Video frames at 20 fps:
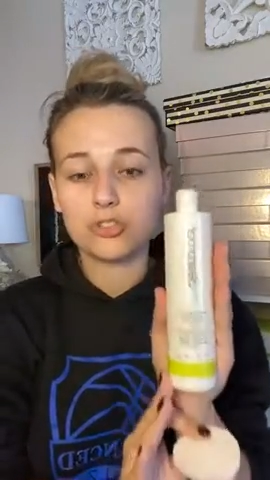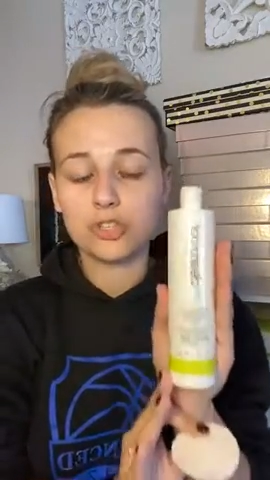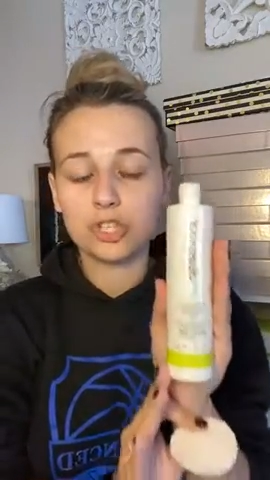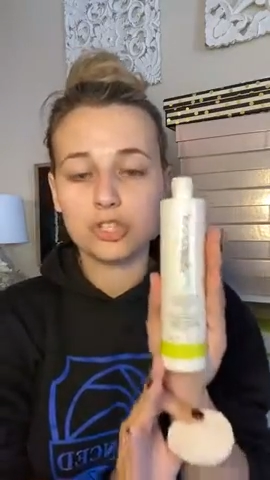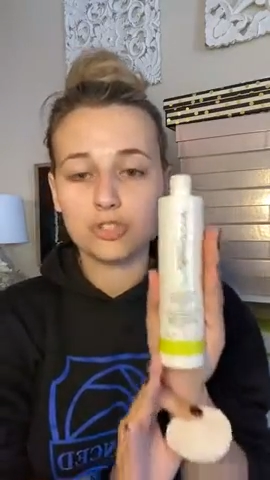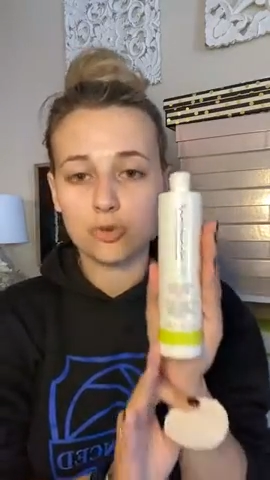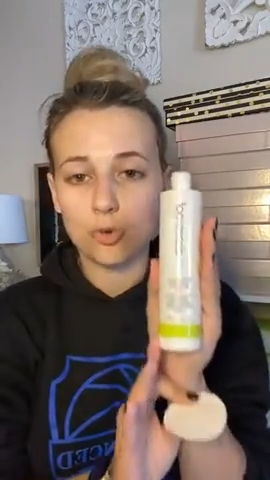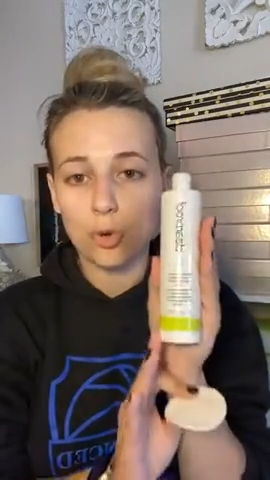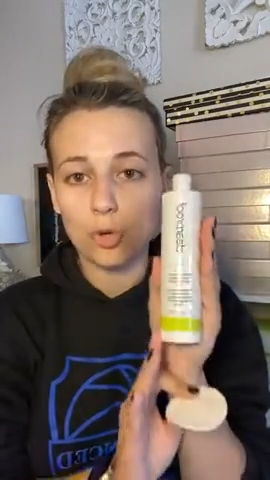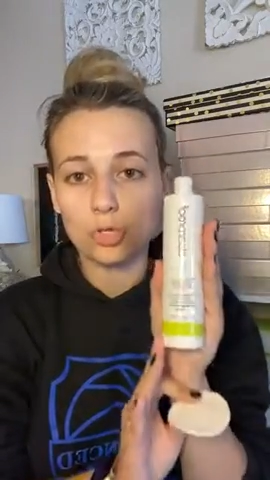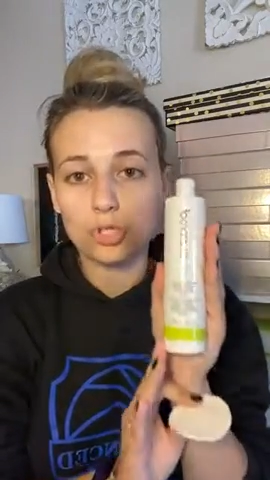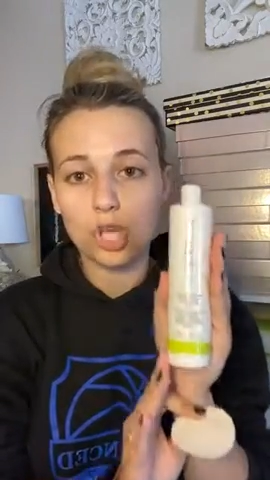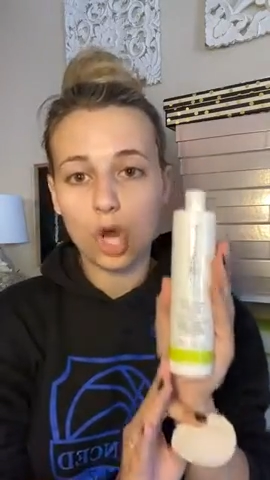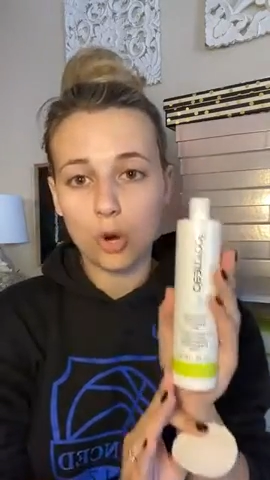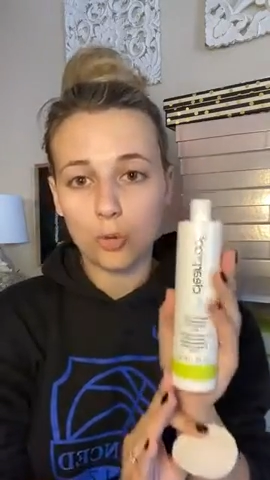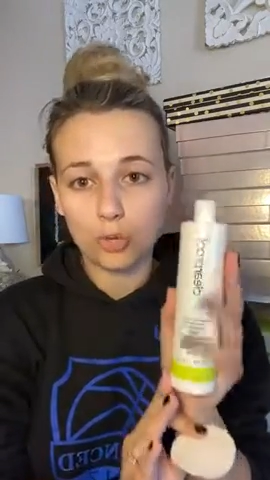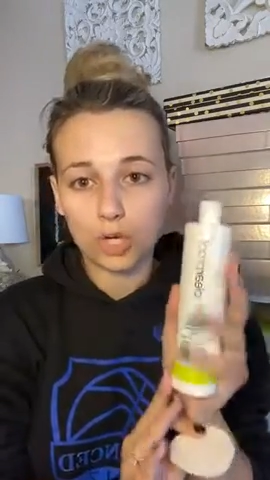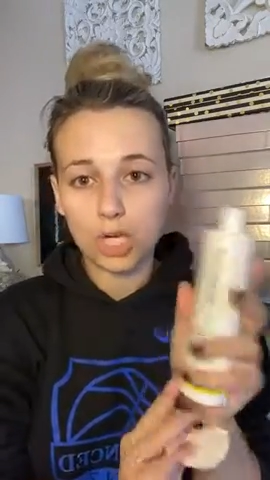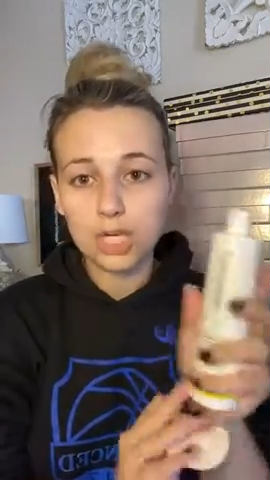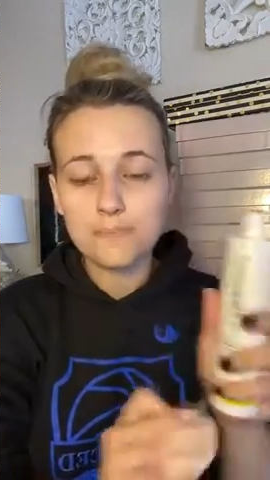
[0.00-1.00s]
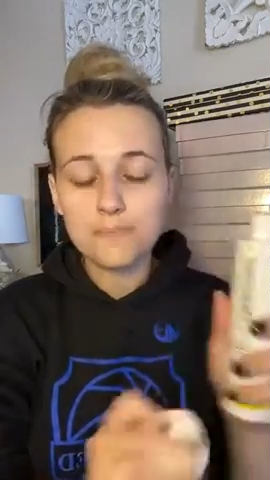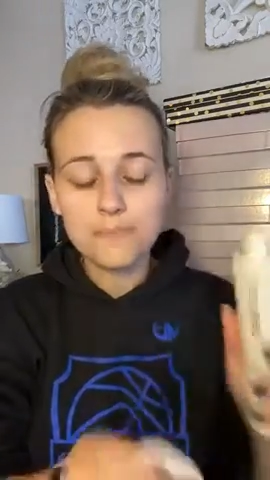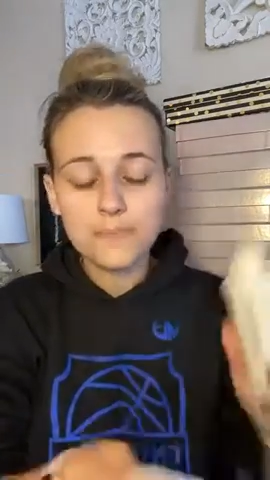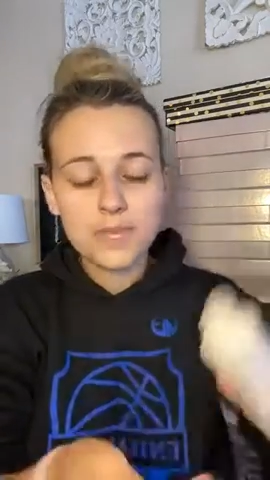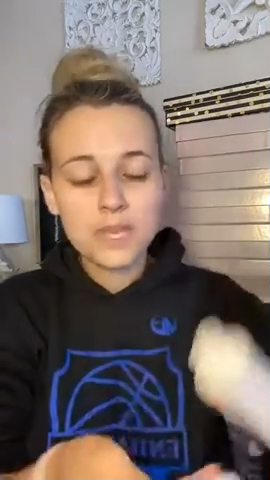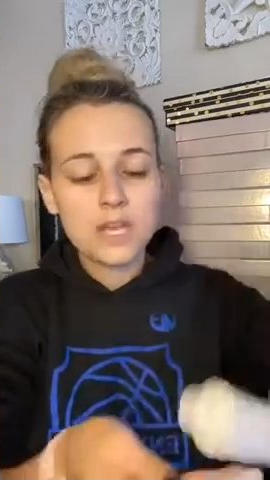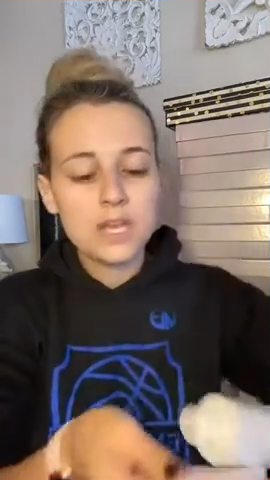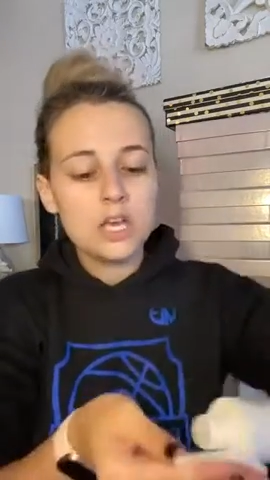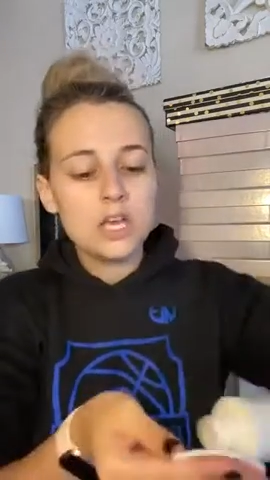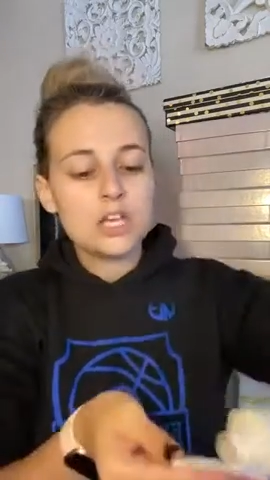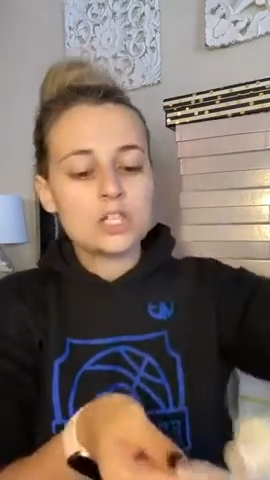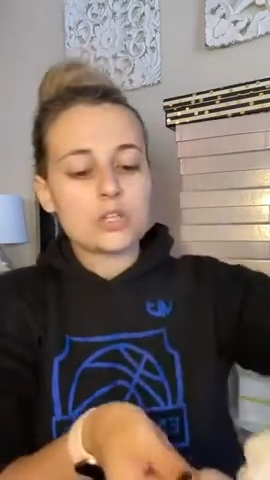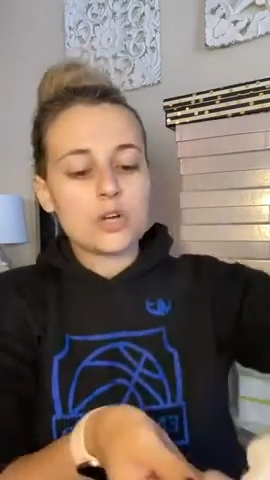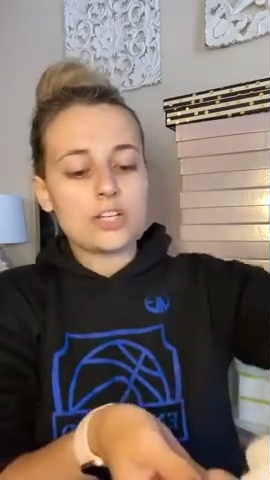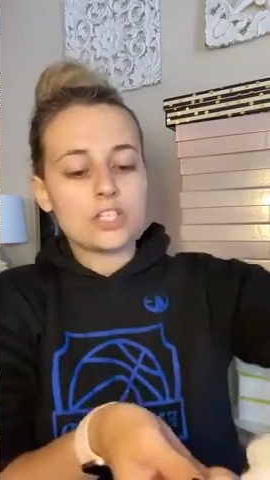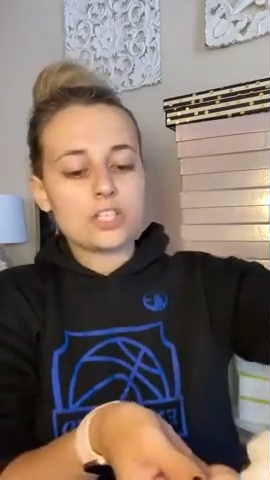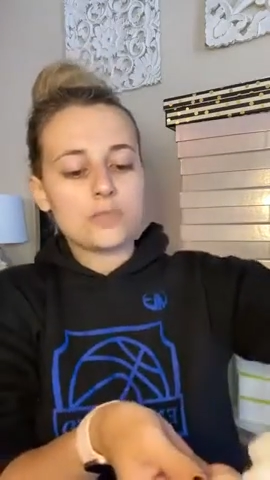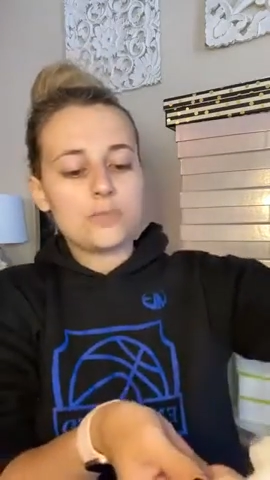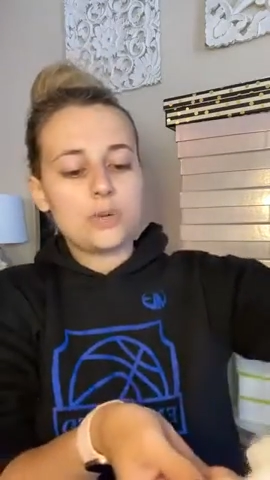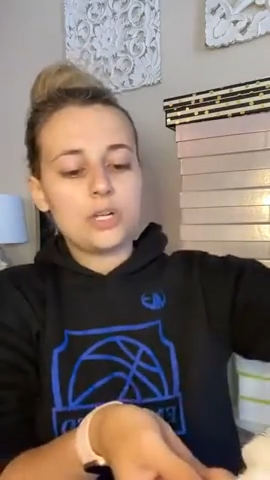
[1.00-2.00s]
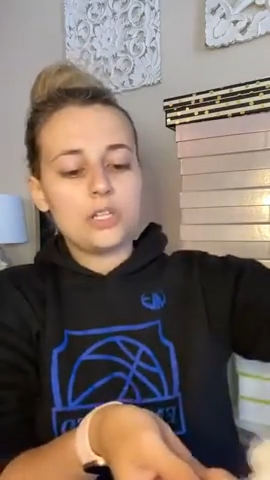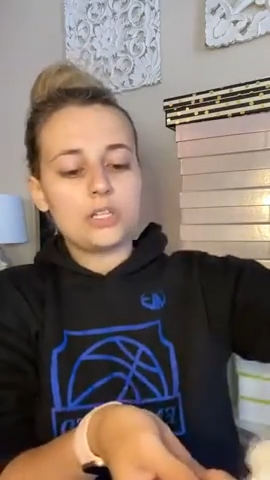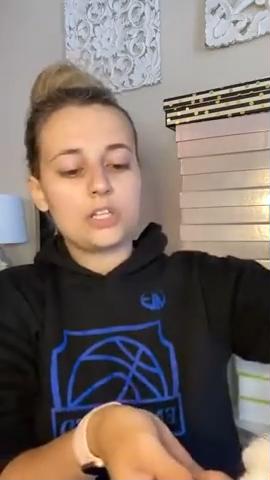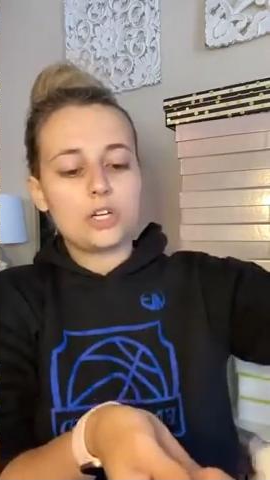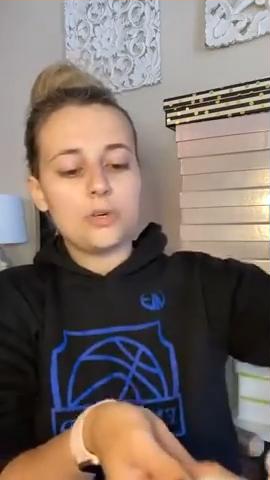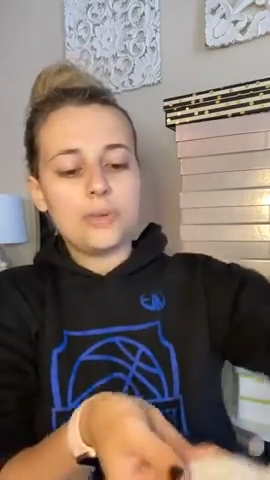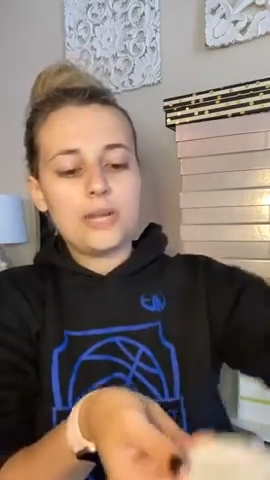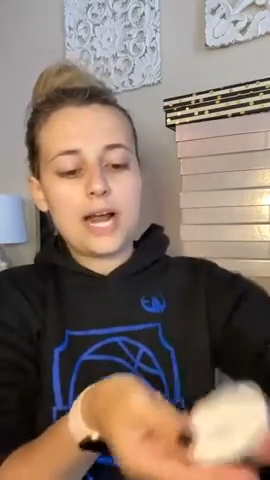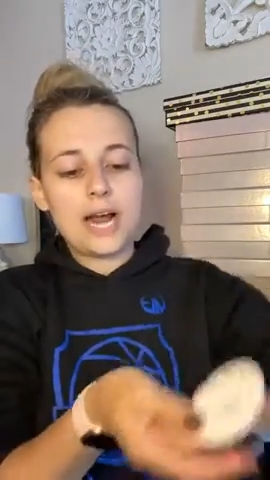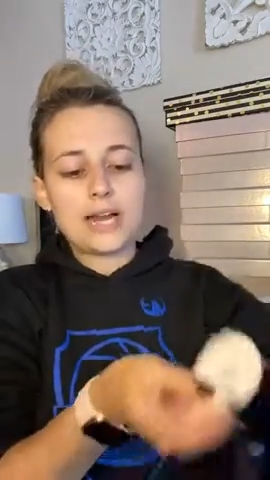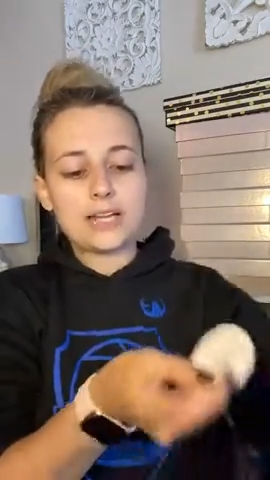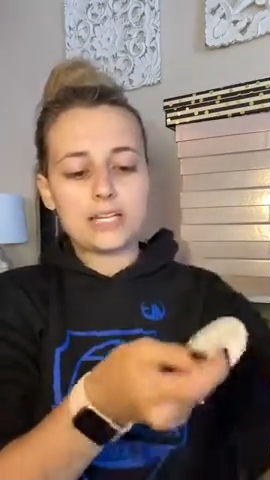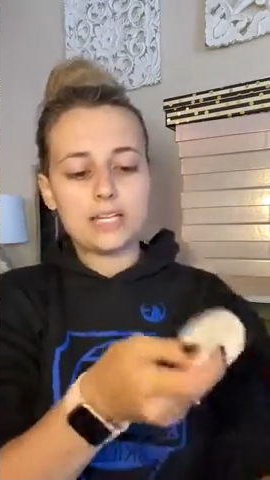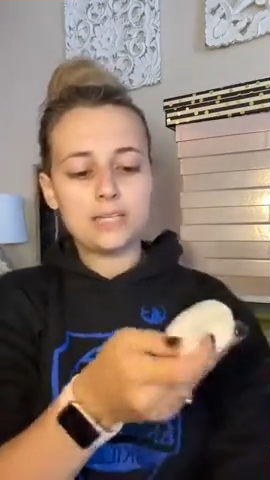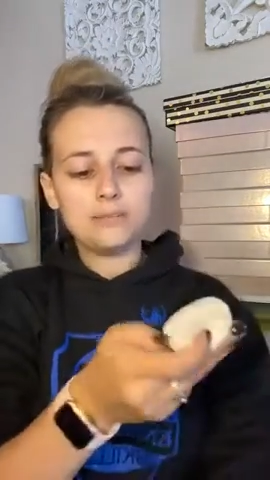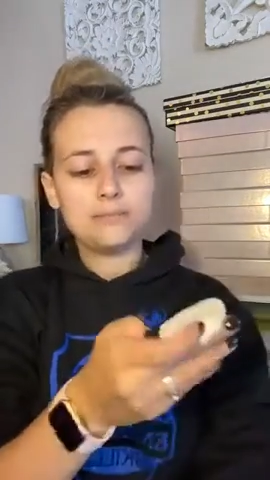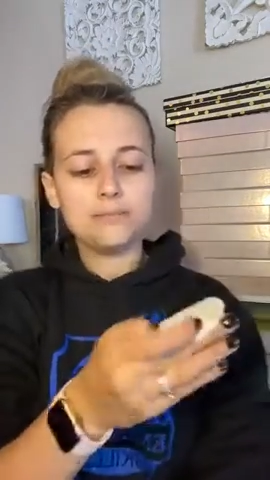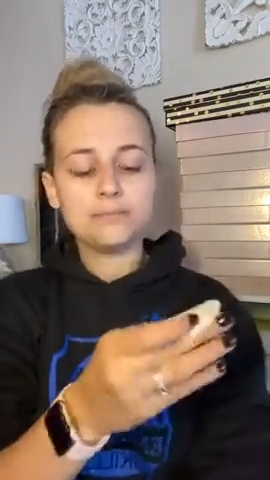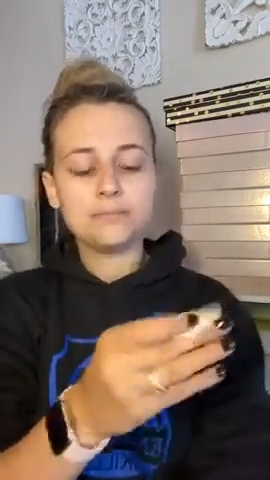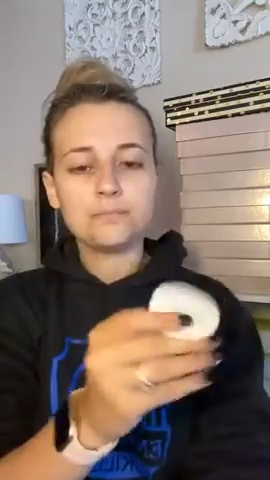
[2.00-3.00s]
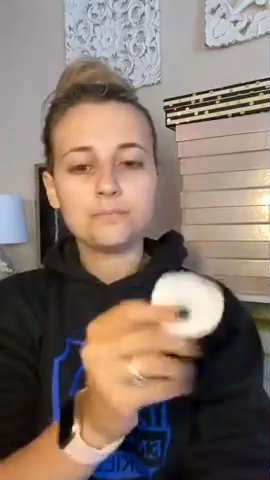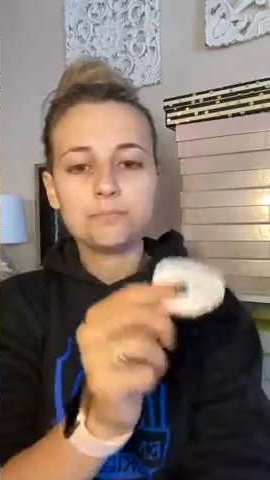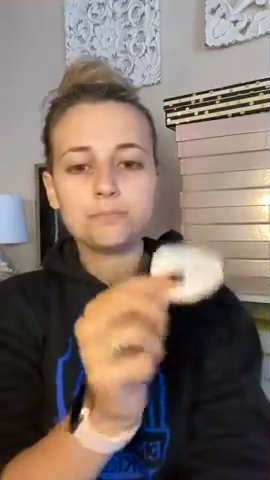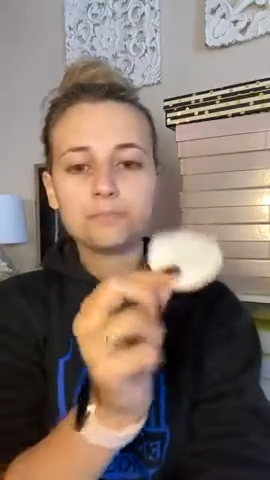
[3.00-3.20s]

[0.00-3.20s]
Control Toner. So I just put a little bit on here,